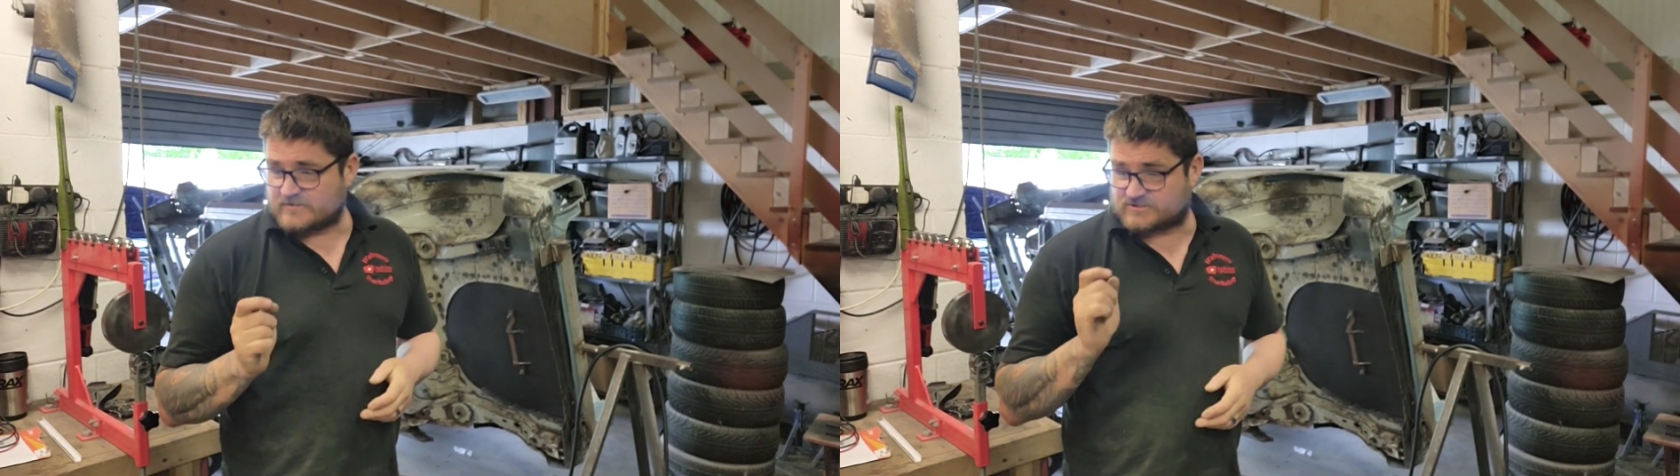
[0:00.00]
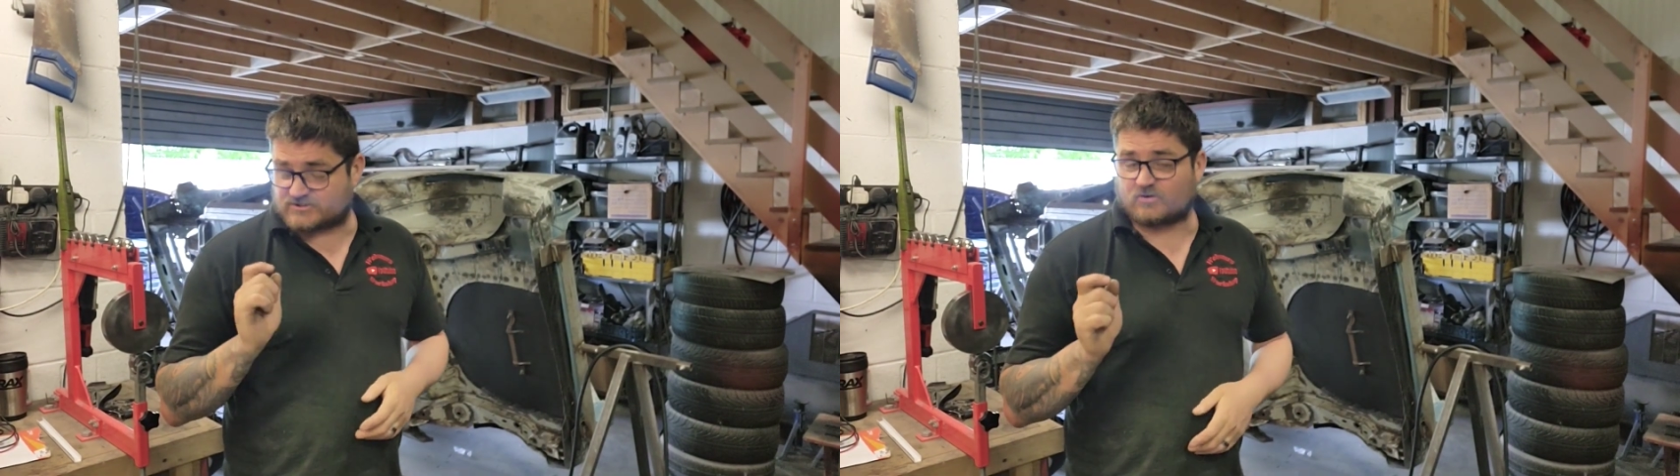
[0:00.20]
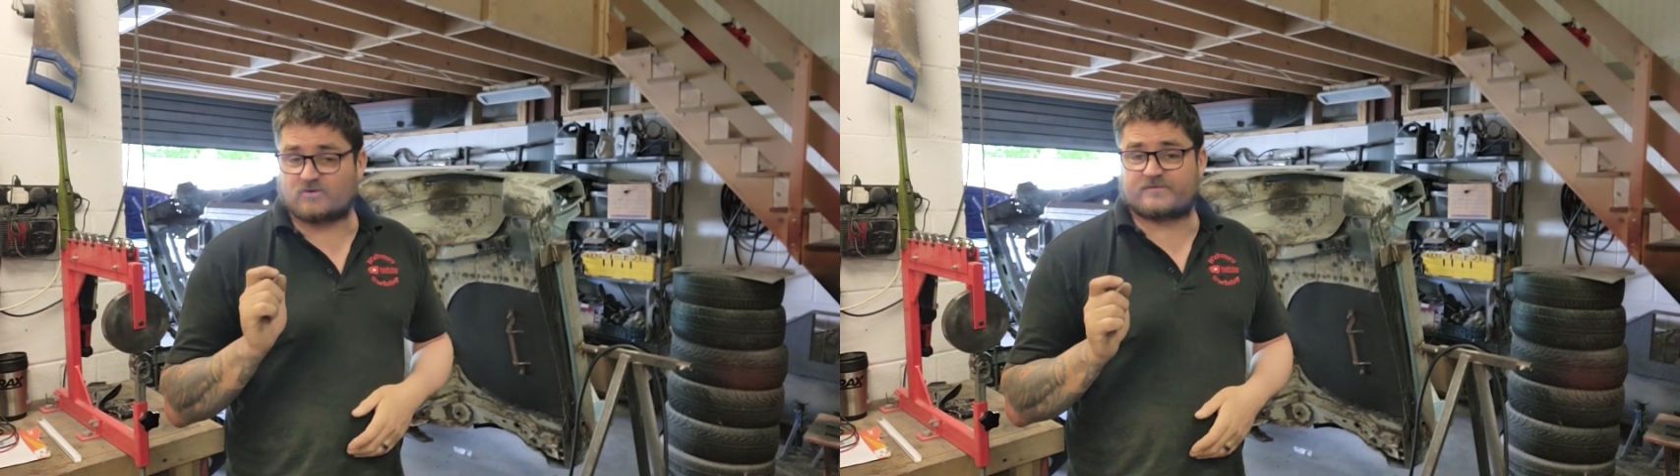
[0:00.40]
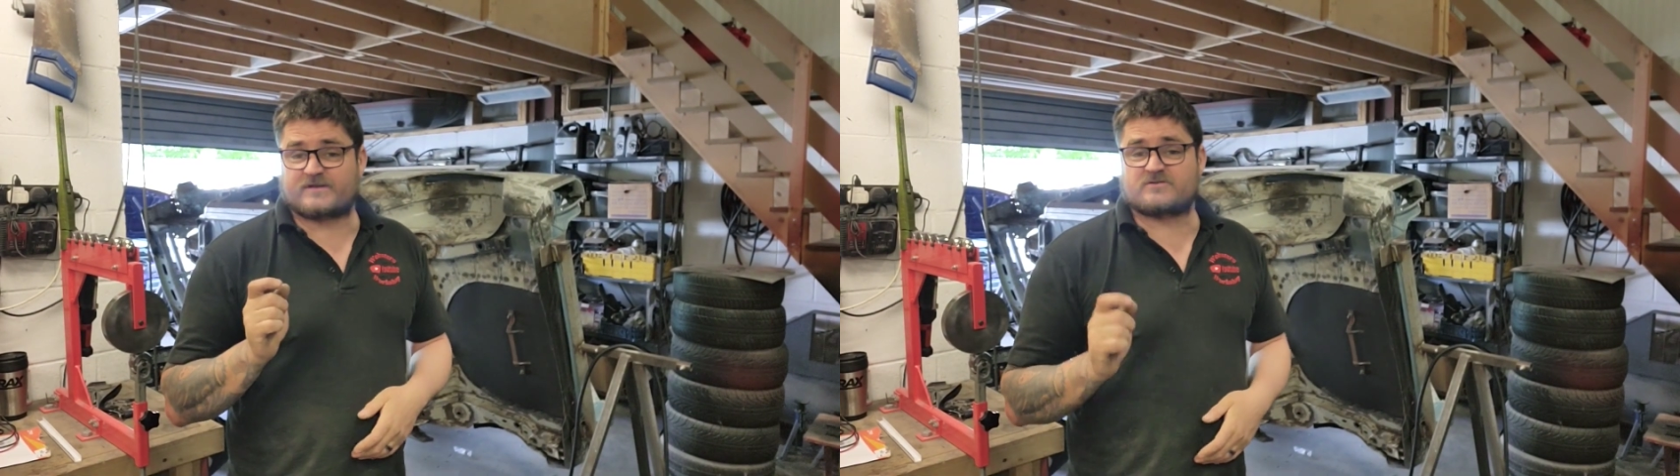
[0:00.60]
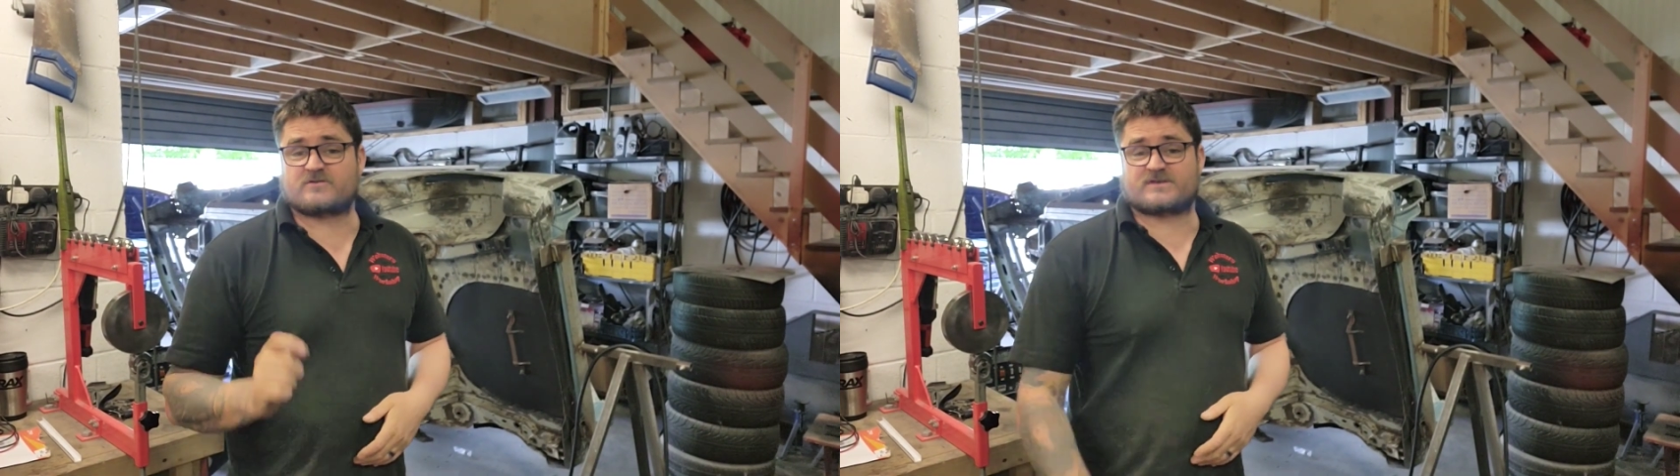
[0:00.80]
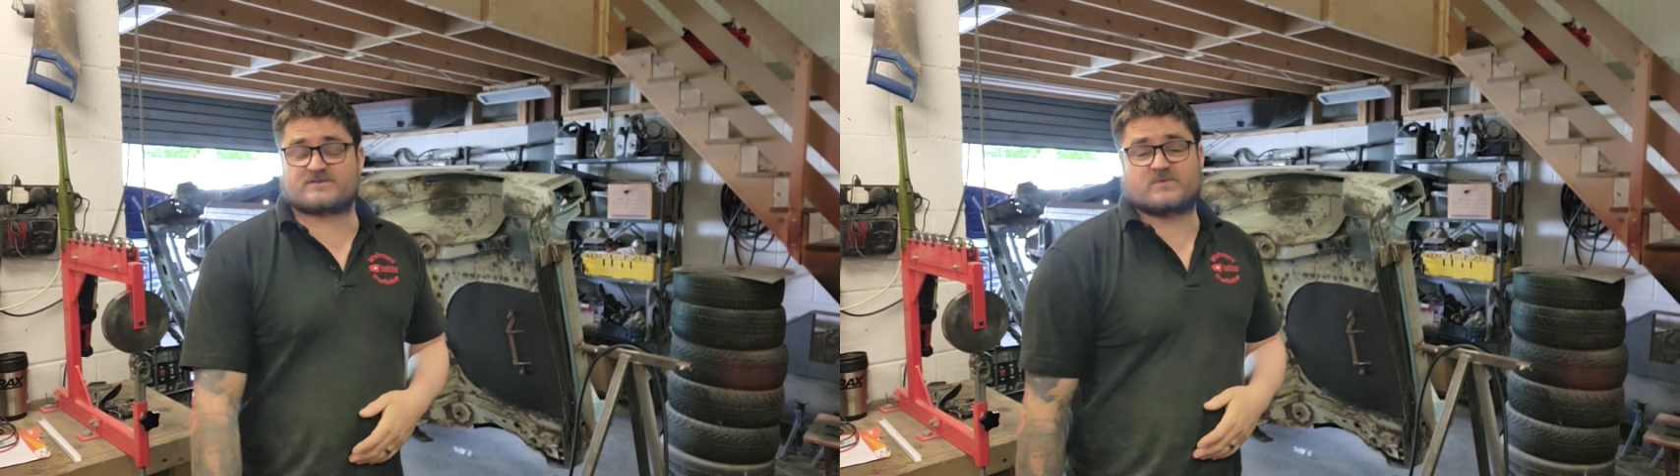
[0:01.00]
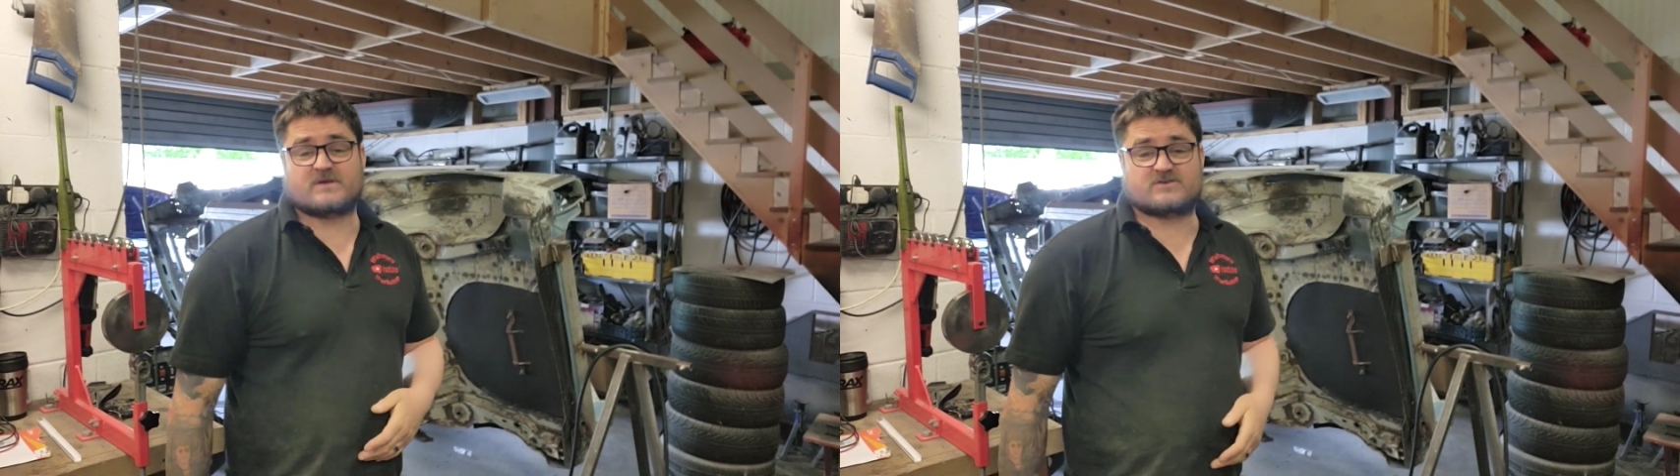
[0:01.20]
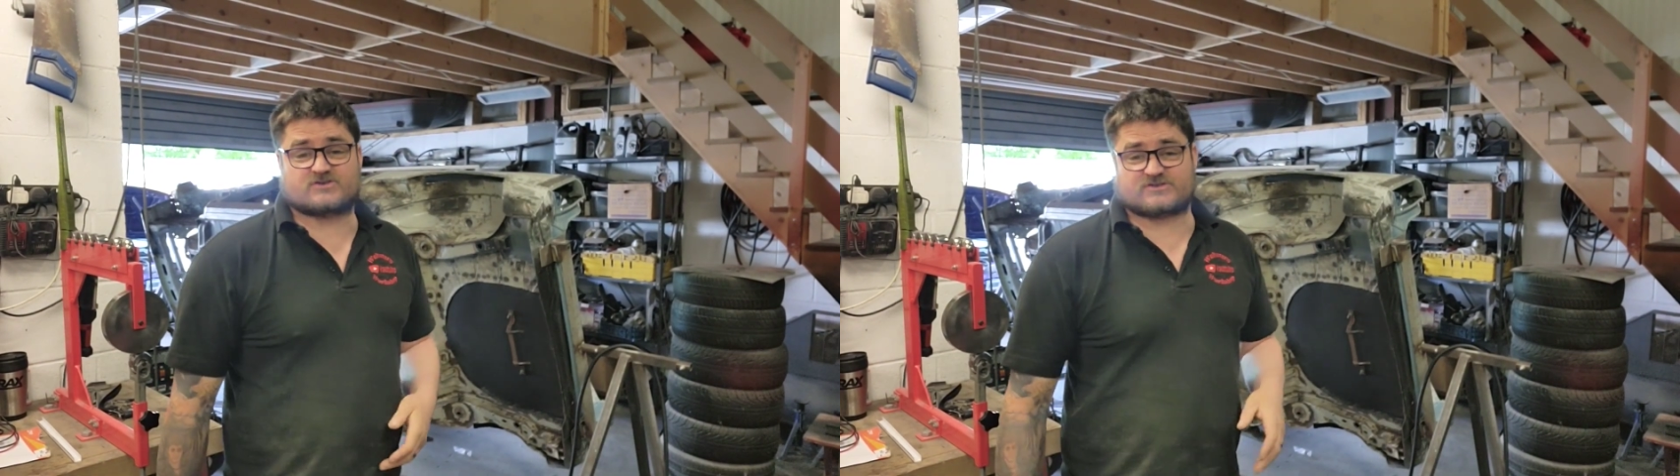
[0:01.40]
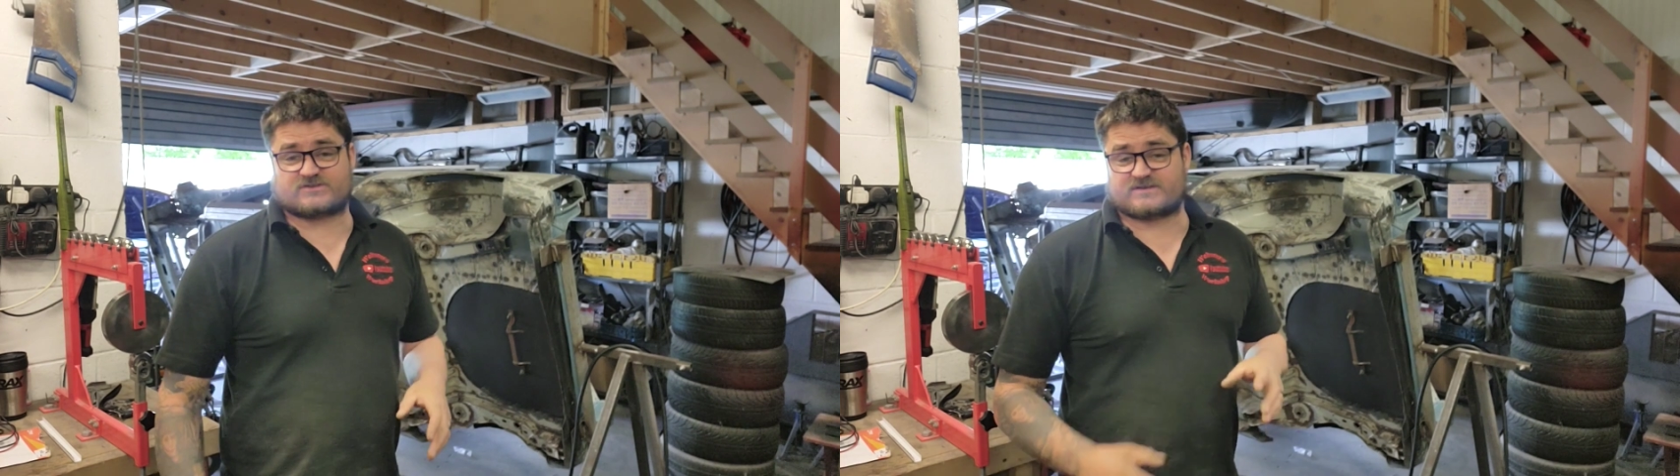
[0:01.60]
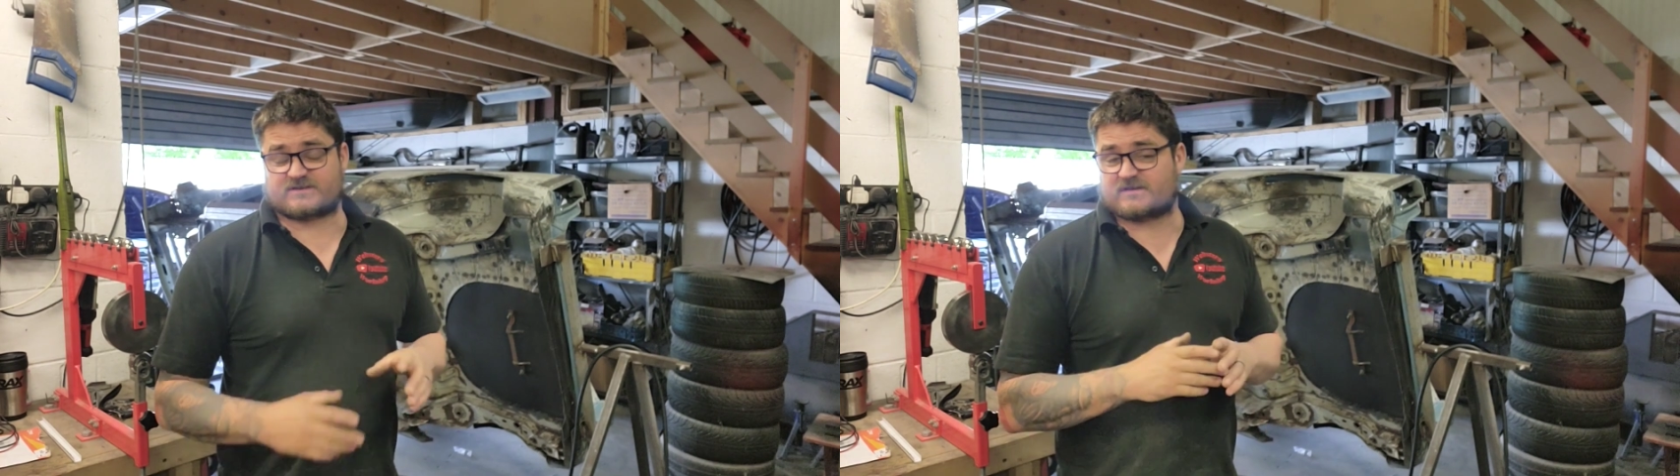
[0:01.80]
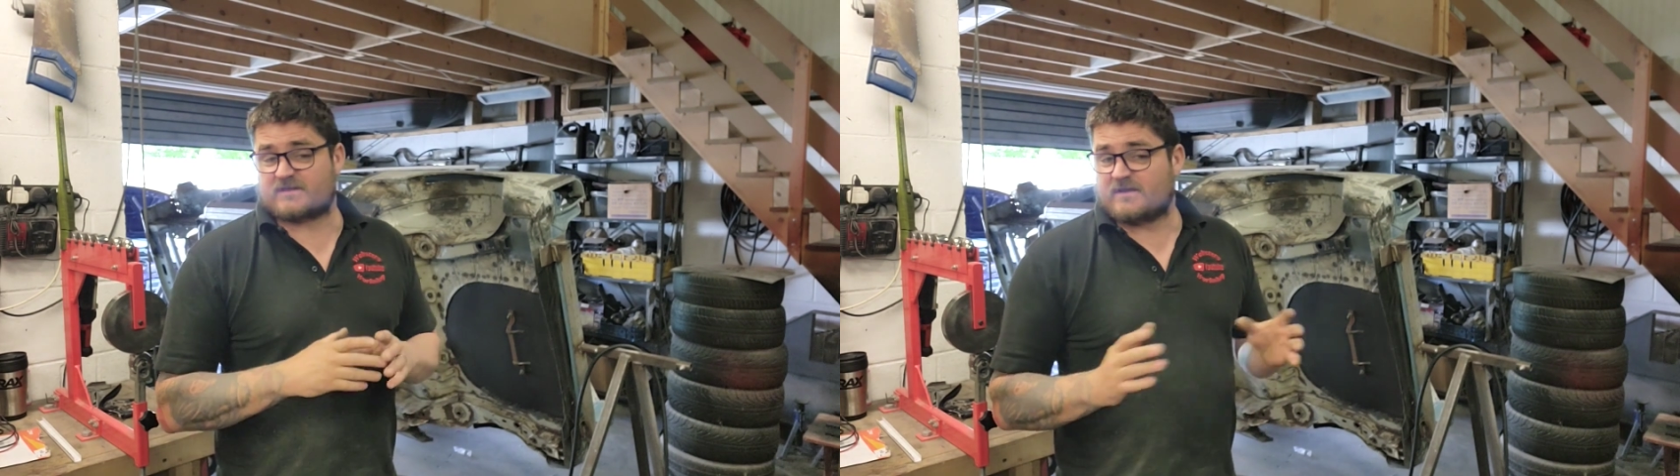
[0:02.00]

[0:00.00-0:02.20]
short video this week, just as a,